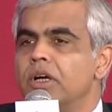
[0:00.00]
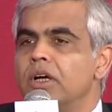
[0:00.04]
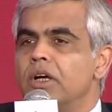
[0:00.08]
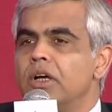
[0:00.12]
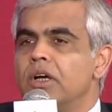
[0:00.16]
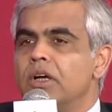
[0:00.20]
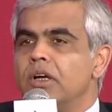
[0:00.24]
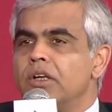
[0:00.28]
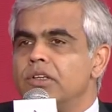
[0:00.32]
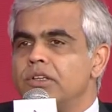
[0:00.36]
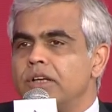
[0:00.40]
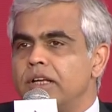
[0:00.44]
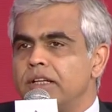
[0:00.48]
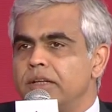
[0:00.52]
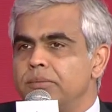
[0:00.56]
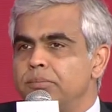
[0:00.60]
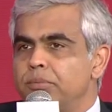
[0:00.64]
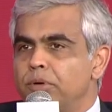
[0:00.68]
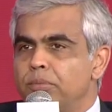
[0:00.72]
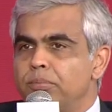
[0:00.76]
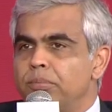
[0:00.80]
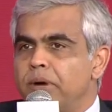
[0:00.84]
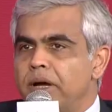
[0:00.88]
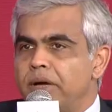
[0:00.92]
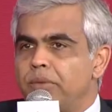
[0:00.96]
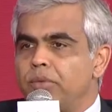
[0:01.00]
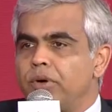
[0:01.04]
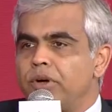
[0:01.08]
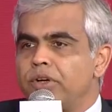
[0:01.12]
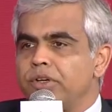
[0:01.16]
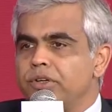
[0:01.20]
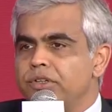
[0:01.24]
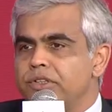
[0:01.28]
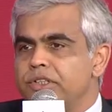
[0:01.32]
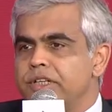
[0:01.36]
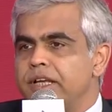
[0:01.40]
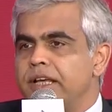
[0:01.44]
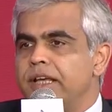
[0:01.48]
So I think Mumbai, what
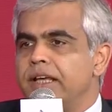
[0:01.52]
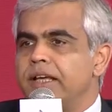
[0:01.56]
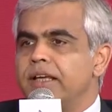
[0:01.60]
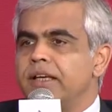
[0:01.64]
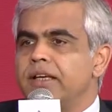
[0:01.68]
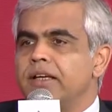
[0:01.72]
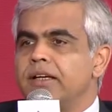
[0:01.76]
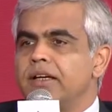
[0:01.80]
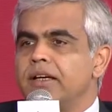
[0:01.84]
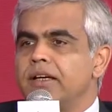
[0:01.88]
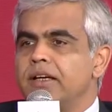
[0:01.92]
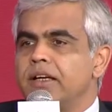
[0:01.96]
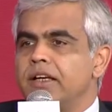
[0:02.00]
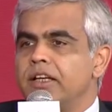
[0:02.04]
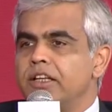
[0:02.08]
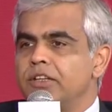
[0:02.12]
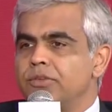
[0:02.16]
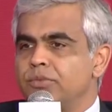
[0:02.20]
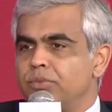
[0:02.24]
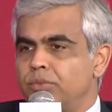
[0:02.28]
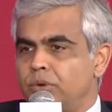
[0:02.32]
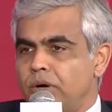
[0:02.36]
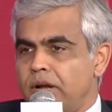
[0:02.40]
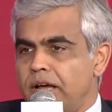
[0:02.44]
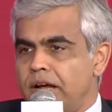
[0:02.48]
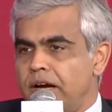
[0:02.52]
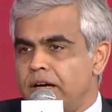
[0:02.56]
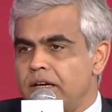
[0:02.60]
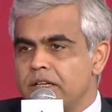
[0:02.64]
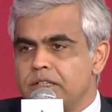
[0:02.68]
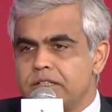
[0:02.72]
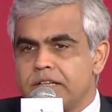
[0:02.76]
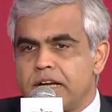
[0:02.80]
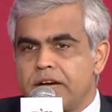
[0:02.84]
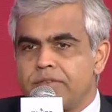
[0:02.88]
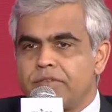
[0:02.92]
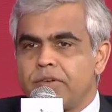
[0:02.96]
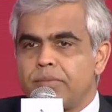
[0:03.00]
you're saying is, what I
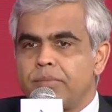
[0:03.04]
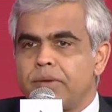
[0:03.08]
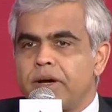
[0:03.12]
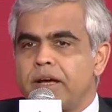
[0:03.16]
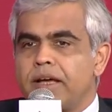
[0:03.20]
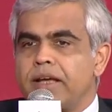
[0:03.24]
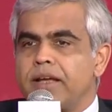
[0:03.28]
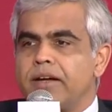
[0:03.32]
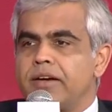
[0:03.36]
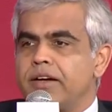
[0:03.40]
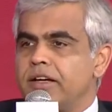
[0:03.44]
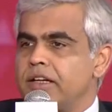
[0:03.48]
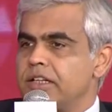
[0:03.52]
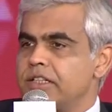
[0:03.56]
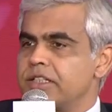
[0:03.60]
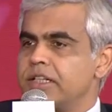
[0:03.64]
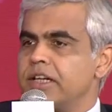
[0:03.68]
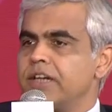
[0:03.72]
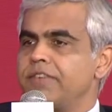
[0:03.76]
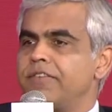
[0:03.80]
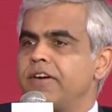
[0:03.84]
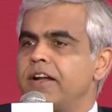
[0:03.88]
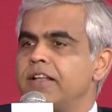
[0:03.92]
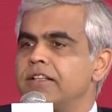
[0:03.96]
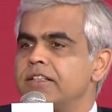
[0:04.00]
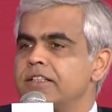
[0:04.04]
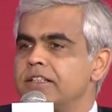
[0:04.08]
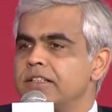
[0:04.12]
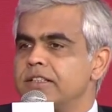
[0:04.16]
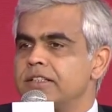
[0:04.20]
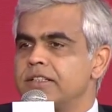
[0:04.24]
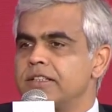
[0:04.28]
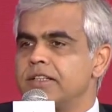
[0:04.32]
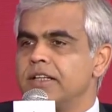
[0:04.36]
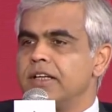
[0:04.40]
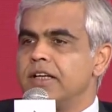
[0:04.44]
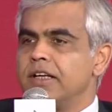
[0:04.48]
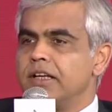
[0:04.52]
understand from my real estate friends,
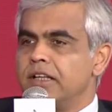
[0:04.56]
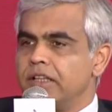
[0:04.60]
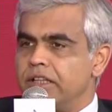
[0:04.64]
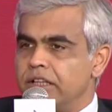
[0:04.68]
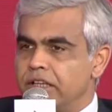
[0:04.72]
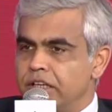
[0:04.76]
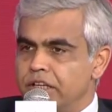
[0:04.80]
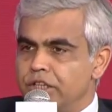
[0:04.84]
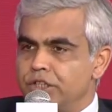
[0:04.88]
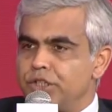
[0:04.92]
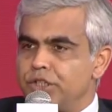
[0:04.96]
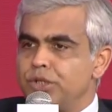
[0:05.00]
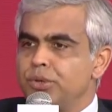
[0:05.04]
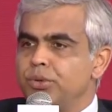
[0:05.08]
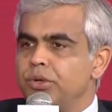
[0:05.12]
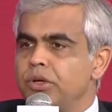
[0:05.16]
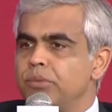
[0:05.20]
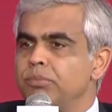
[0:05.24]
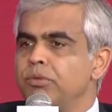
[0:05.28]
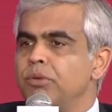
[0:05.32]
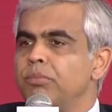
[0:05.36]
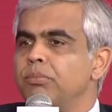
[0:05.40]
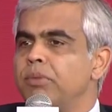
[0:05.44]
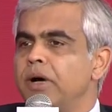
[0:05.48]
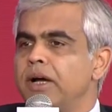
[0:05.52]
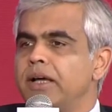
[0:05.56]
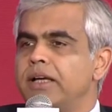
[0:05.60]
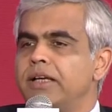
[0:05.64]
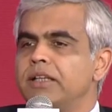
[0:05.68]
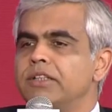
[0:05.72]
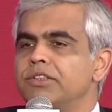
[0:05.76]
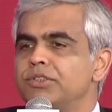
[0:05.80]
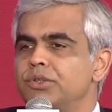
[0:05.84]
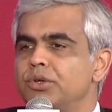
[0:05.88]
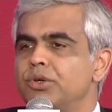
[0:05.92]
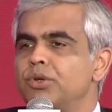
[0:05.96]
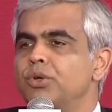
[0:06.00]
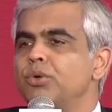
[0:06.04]
is the issue in Mumbai
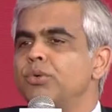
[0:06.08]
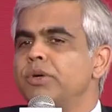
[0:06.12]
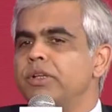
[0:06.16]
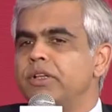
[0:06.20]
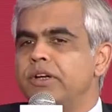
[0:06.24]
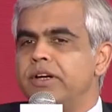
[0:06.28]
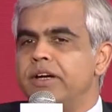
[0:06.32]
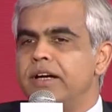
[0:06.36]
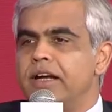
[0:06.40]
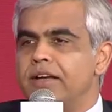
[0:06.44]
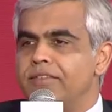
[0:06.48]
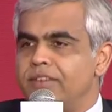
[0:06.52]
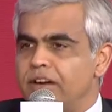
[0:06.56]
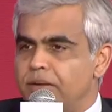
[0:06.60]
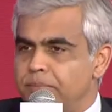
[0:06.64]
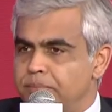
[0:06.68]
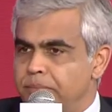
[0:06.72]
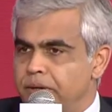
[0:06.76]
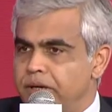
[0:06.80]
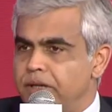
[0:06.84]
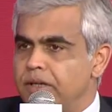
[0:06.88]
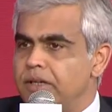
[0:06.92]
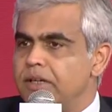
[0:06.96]
is to do with redevelopment,